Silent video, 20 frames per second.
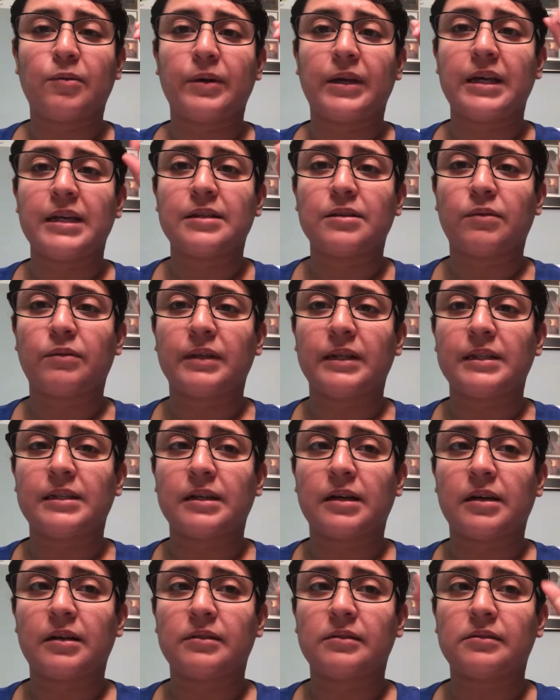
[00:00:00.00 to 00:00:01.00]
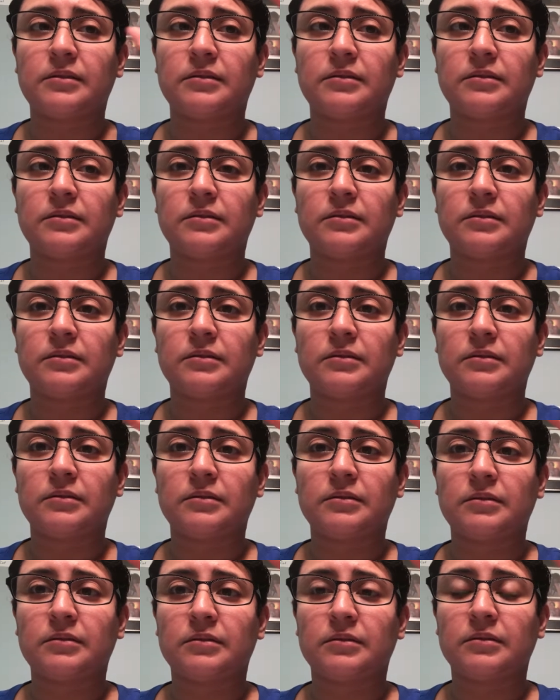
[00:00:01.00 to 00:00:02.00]
he's only
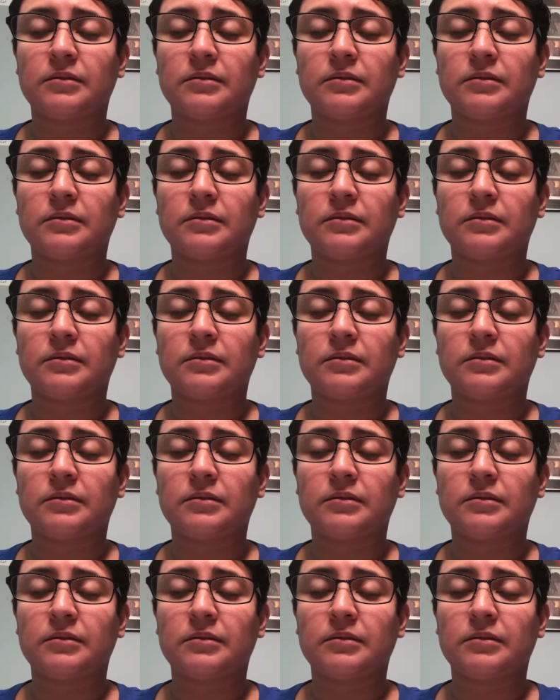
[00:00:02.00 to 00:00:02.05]
done